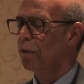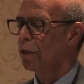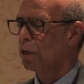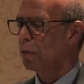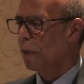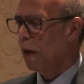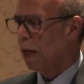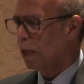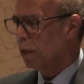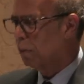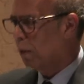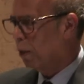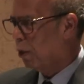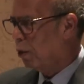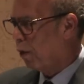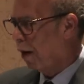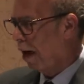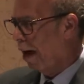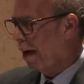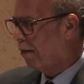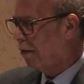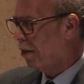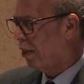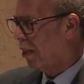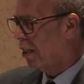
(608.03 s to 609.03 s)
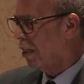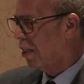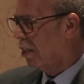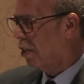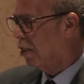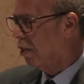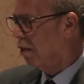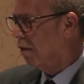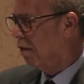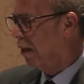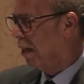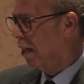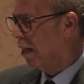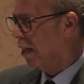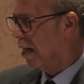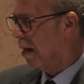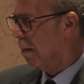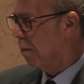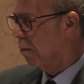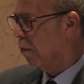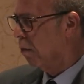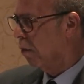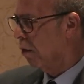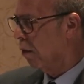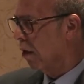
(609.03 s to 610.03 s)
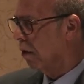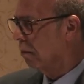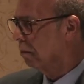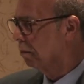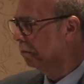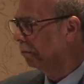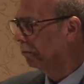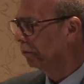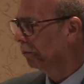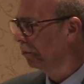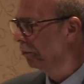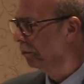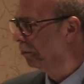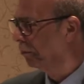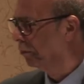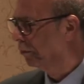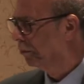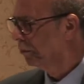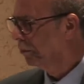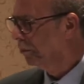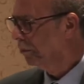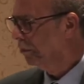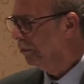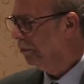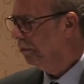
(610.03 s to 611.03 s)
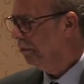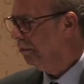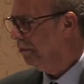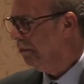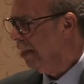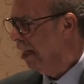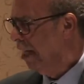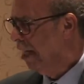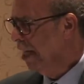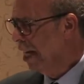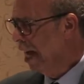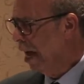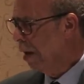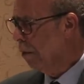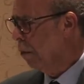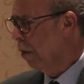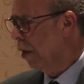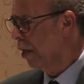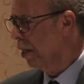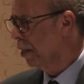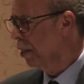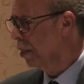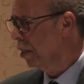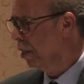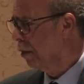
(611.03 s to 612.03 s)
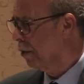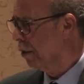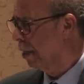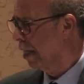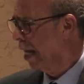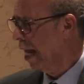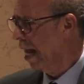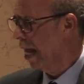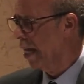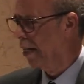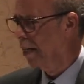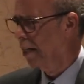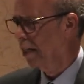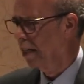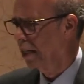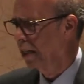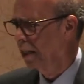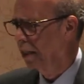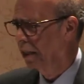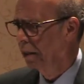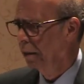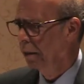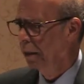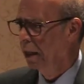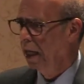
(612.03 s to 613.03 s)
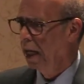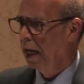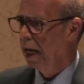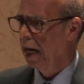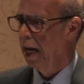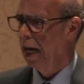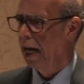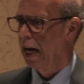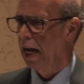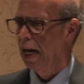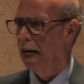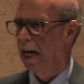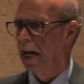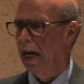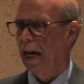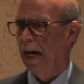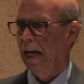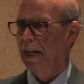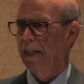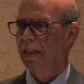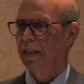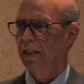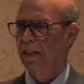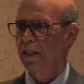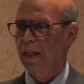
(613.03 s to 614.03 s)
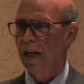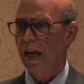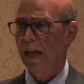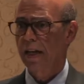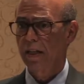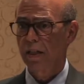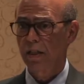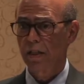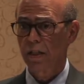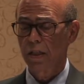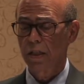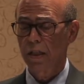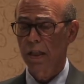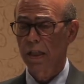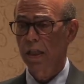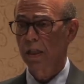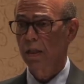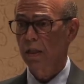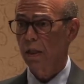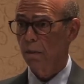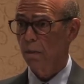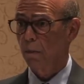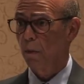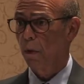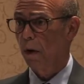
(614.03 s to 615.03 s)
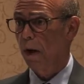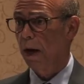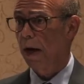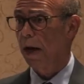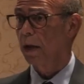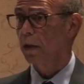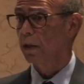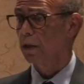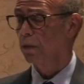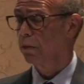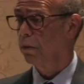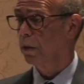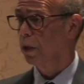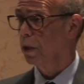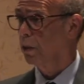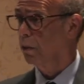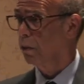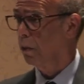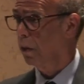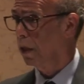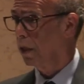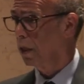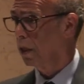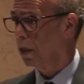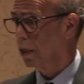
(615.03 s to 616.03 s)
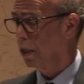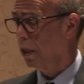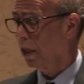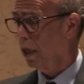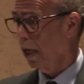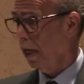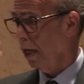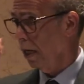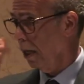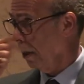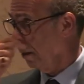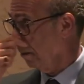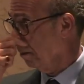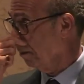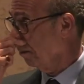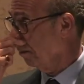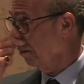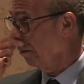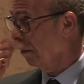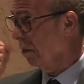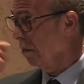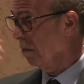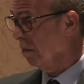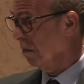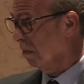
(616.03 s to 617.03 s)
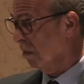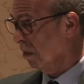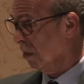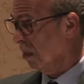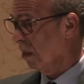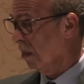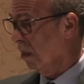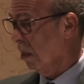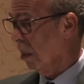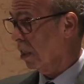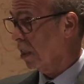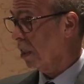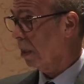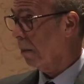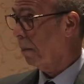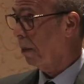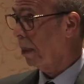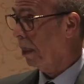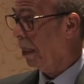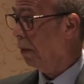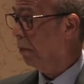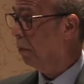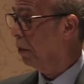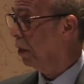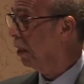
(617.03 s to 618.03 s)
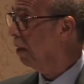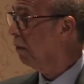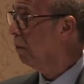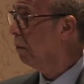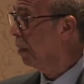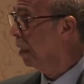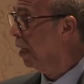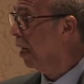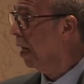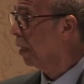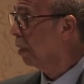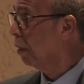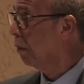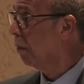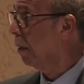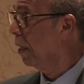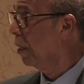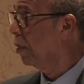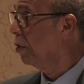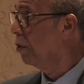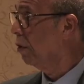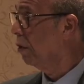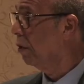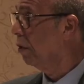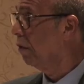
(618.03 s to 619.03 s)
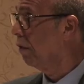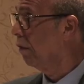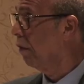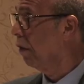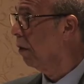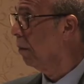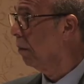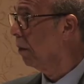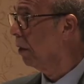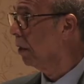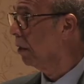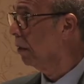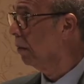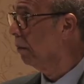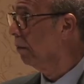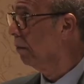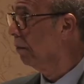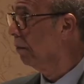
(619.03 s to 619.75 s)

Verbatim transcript: was about to be drafted into the Vietnam War. And not wanting to go to Canada, uh, I decided to teach at Morehouse, which was uh, something that would give me an occupational deferment.